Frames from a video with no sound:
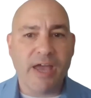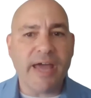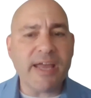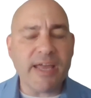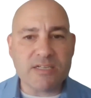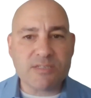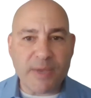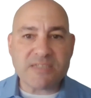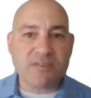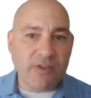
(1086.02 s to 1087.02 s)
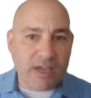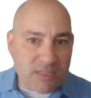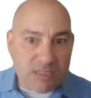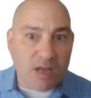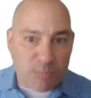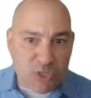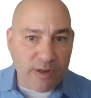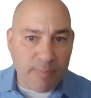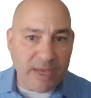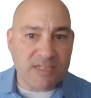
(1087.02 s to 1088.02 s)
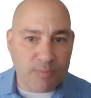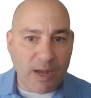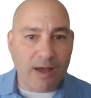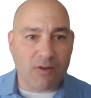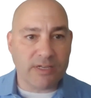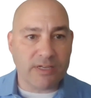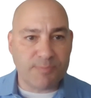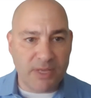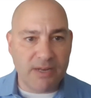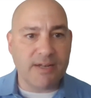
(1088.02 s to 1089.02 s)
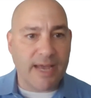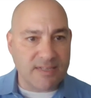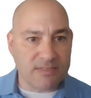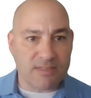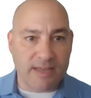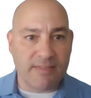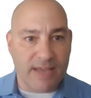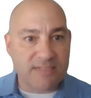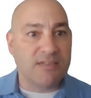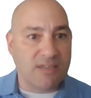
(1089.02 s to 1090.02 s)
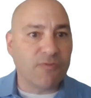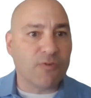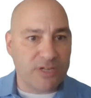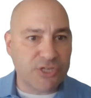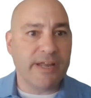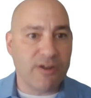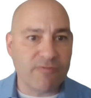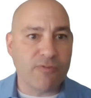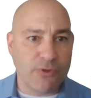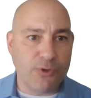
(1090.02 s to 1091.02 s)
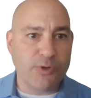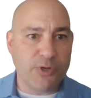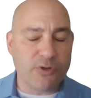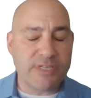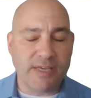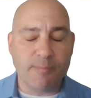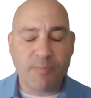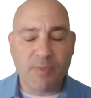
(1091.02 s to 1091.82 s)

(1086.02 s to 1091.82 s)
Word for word: and it's basically a consumption based model expedient has that, that's a differentiator for you and your team